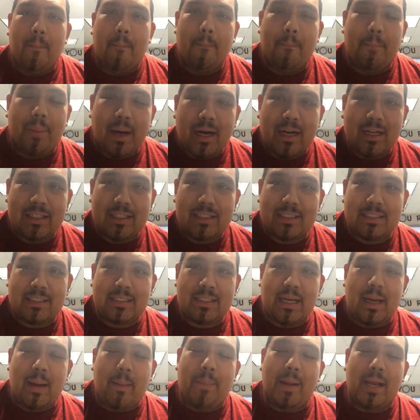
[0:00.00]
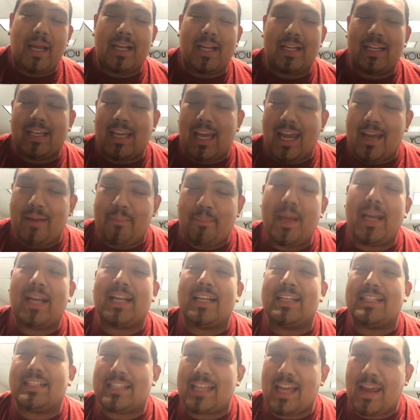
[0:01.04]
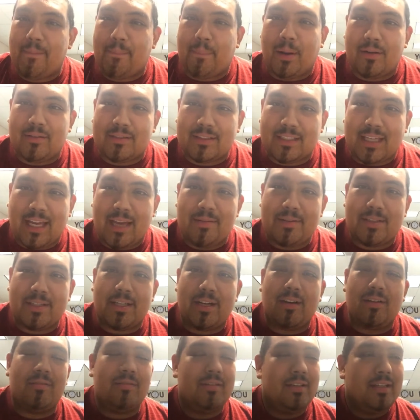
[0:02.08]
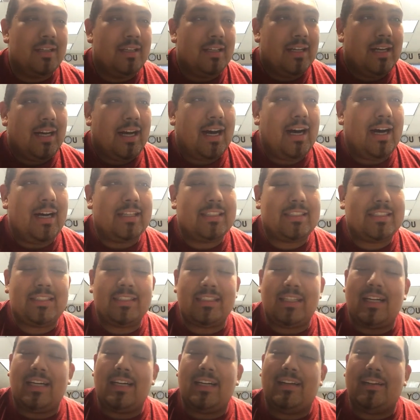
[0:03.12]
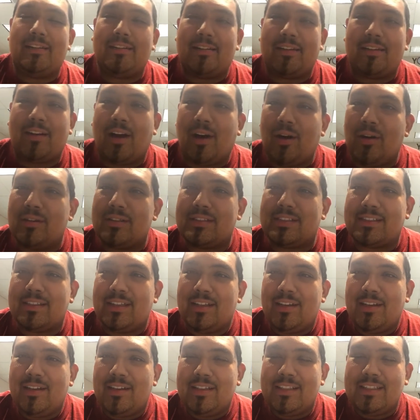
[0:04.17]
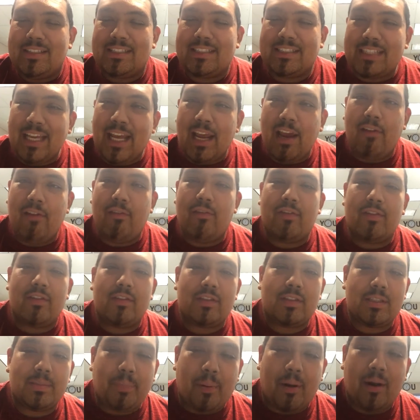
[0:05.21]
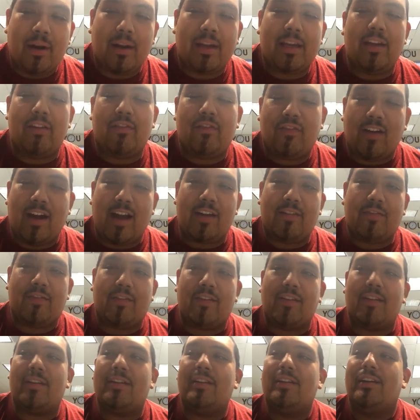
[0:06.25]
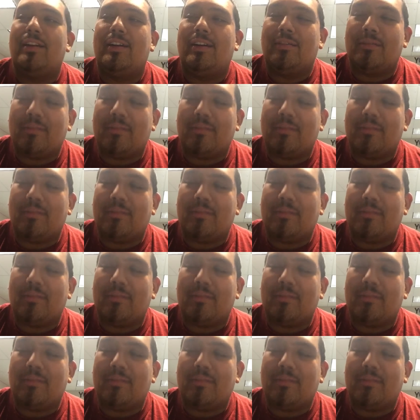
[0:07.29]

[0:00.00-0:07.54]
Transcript: Bucks pick and save post game show host Steve Sparky Pfeiffer.